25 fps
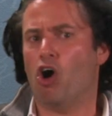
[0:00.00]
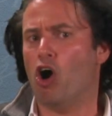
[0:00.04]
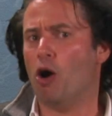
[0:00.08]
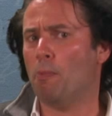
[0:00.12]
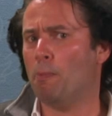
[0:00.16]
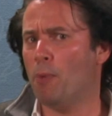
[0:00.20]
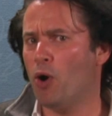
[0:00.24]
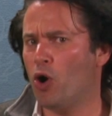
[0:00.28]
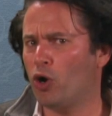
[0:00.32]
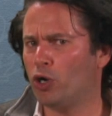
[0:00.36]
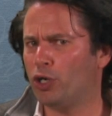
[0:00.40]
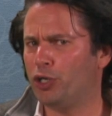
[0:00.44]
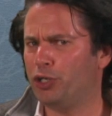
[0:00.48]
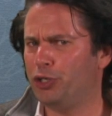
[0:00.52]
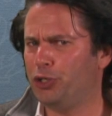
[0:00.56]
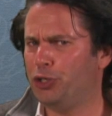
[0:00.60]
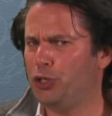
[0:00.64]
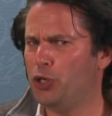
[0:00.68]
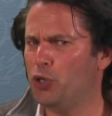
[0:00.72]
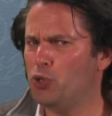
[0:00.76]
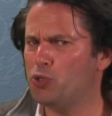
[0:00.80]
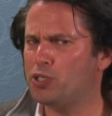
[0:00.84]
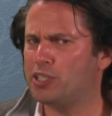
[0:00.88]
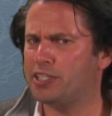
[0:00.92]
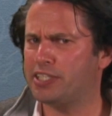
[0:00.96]
Among
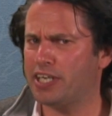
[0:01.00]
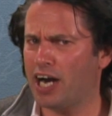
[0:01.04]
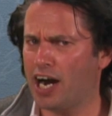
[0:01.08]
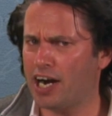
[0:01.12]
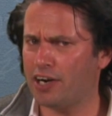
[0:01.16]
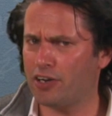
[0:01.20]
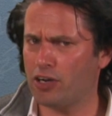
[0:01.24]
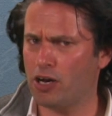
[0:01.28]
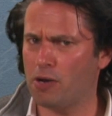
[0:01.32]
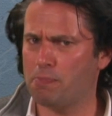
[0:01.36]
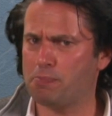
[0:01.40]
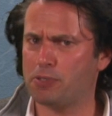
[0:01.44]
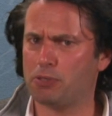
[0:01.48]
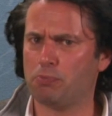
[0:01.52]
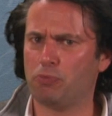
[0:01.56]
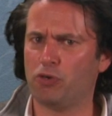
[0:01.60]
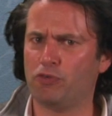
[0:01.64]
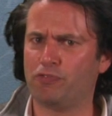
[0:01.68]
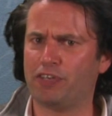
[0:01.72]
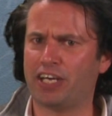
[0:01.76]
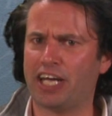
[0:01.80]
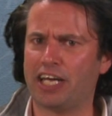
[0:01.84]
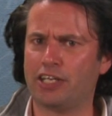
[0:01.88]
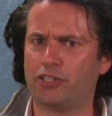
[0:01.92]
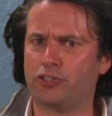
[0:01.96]
new startups
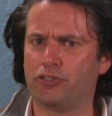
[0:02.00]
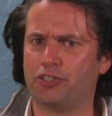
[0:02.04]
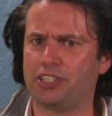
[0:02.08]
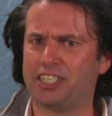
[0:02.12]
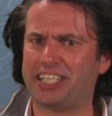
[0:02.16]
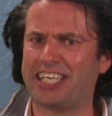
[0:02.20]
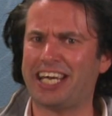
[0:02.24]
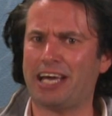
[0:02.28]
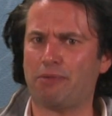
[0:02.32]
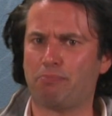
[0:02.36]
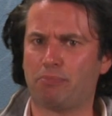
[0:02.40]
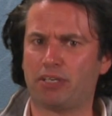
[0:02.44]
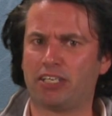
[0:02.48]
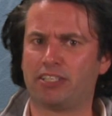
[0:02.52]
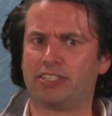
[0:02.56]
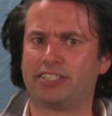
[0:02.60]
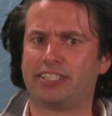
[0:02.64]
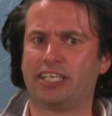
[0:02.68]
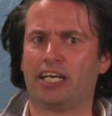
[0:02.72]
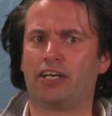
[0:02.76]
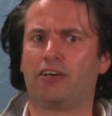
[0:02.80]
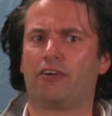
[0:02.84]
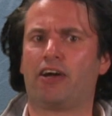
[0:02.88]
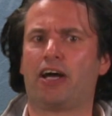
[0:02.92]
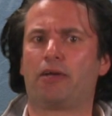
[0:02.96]
moving into the cadmium
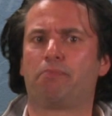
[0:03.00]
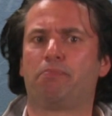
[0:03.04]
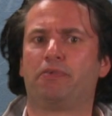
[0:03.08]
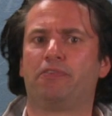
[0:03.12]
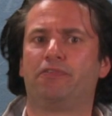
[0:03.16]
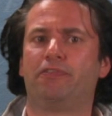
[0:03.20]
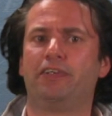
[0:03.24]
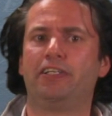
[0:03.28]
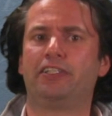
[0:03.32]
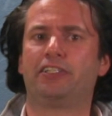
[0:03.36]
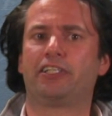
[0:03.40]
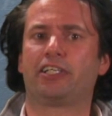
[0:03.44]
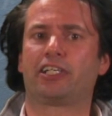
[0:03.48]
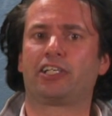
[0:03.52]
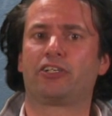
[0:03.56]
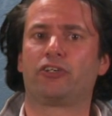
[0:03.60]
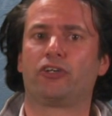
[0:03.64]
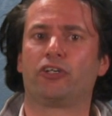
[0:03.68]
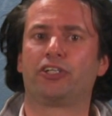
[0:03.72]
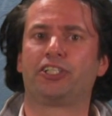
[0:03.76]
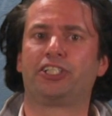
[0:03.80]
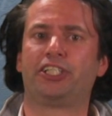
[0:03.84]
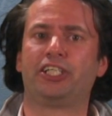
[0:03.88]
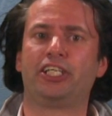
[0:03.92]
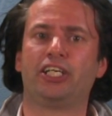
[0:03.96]
telluride PV
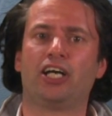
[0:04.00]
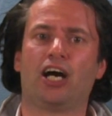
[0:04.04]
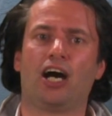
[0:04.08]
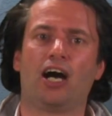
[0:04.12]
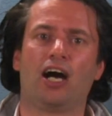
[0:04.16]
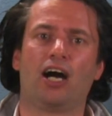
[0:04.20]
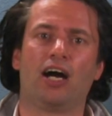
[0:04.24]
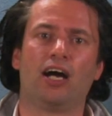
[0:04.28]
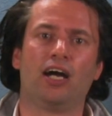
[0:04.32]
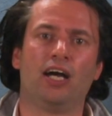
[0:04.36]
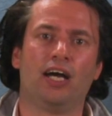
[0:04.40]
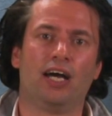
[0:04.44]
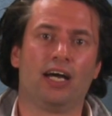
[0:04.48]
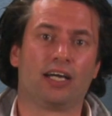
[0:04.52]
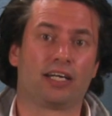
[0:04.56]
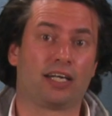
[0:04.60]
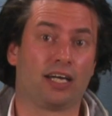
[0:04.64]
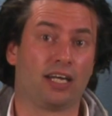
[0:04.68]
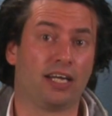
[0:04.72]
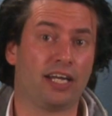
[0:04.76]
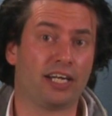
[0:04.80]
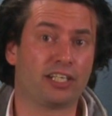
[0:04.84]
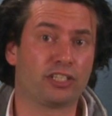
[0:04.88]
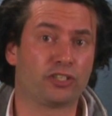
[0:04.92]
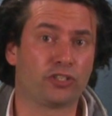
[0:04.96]
technology are
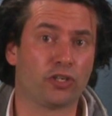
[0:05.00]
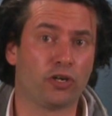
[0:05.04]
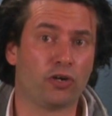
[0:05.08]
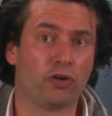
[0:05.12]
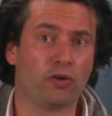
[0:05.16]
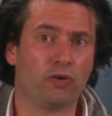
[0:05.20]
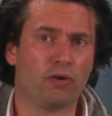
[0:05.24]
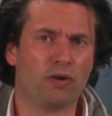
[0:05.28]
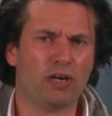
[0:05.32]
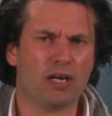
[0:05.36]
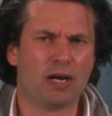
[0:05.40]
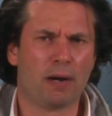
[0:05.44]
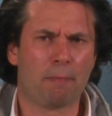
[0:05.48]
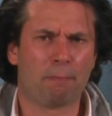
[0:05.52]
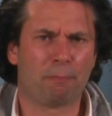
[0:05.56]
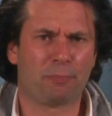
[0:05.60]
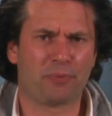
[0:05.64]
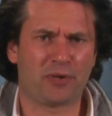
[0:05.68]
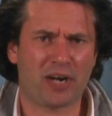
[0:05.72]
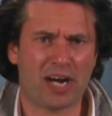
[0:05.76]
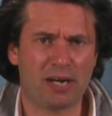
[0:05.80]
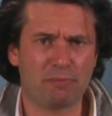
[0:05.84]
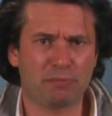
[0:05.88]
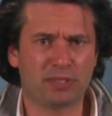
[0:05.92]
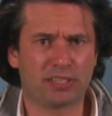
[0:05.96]
Calyxo,
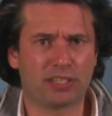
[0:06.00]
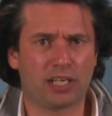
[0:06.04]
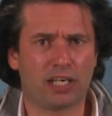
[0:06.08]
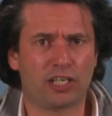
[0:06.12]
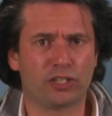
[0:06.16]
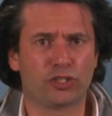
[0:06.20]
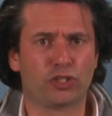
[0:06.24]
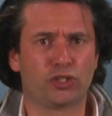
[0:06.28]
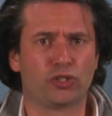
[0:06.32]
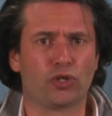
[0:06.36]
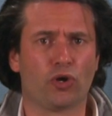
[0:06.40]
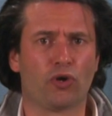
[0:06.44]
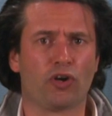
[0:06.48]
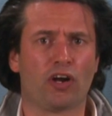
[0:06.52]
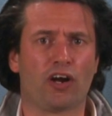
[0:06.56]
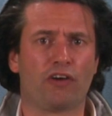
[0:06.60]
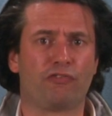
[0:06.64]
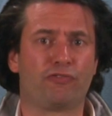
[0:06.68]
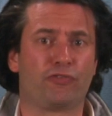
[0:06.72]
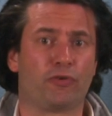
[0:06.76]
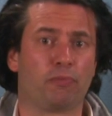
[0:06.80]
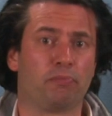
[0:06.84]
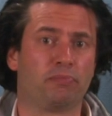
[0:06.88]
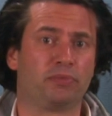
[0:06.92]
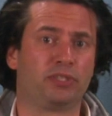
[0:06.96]
Primestar
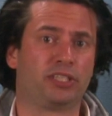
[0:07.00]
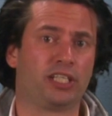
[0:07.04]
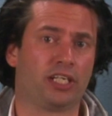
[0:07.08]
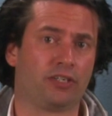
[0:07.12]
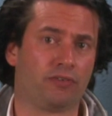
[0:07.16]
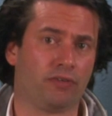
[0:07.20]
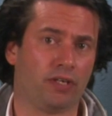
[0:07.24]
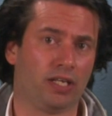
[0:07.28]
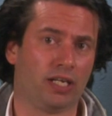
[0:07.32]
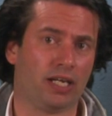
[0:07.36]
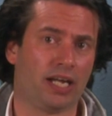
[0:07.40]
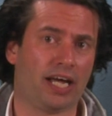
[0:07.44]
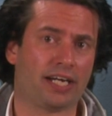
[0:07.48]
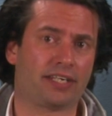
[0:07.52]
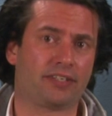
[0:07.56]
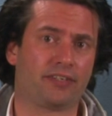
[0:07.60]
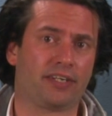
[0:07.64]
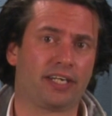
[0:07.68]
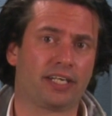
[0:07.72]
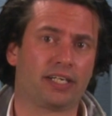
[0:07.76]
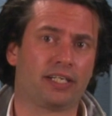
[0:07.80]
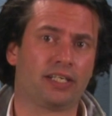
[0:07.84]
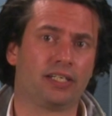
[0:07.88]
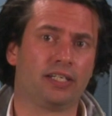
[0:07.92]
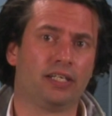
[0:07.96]
Solar from General
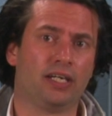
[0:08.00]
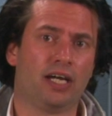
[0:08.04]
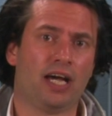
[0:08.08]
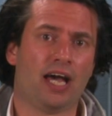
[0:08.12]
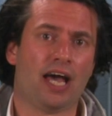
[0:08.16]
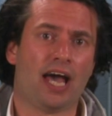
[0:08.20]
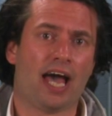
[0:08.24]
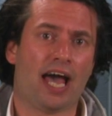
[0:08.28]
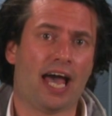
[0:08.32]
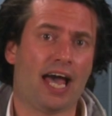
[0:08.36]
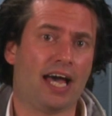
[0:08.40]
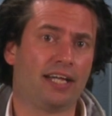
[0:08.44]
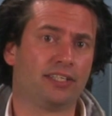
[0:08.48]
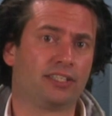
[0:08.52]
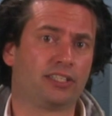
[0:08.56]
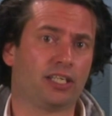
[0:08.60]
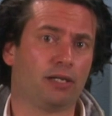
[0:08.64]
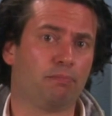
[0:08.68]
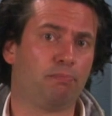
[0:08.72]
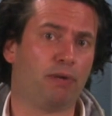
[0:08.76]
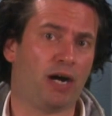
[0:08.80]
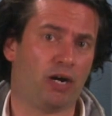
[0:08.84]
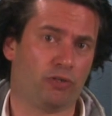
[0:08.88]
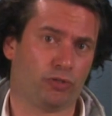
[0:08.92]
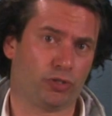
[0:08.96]
Electric, and
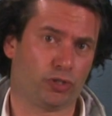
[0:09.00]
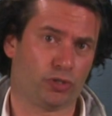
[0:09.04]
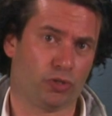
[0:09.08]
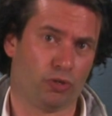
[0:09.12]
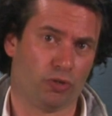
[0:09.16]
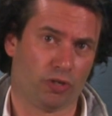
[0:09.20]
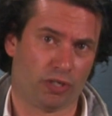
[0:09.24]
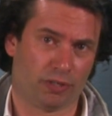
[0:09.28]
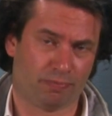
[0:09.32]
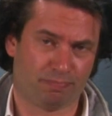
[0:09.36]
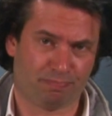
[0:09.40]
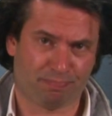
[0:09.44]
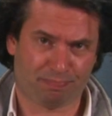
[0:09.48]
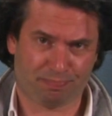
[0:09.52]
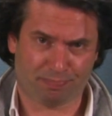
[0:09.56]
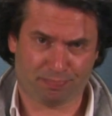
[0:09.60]
Abound Solar.